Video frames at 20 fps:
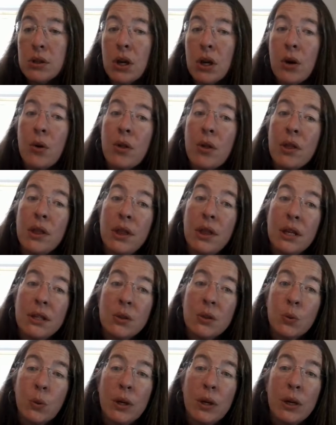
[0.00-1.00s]
So
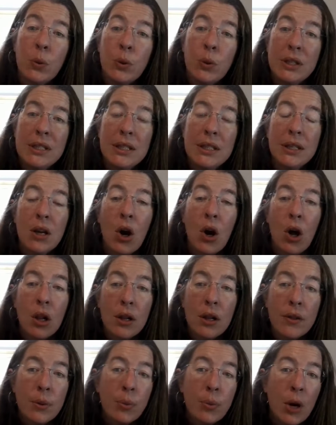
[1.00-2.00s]
this week we
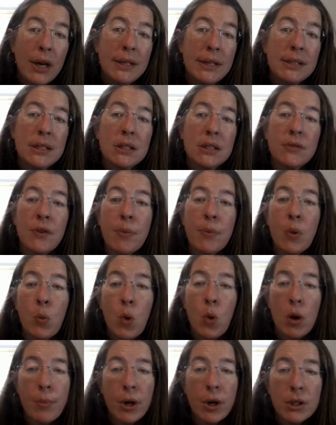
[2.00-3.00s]
did all of the prices
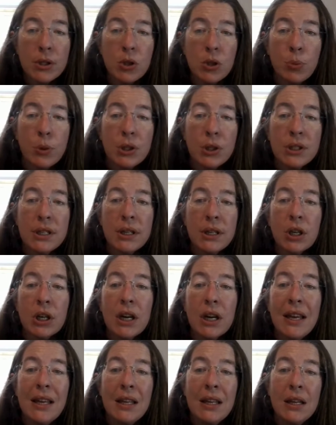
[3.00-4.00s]
from the Walmart
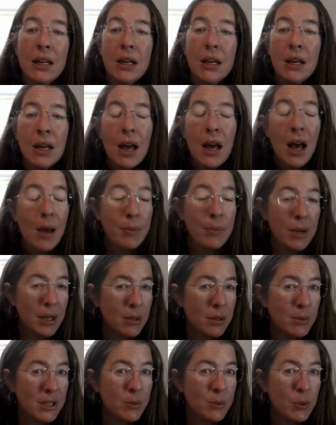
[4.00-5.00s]
Supercenter in,
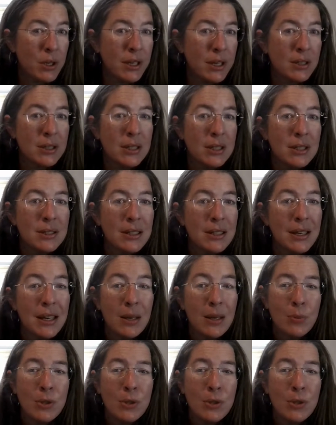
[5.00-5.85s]
I'm going to mispronounce this,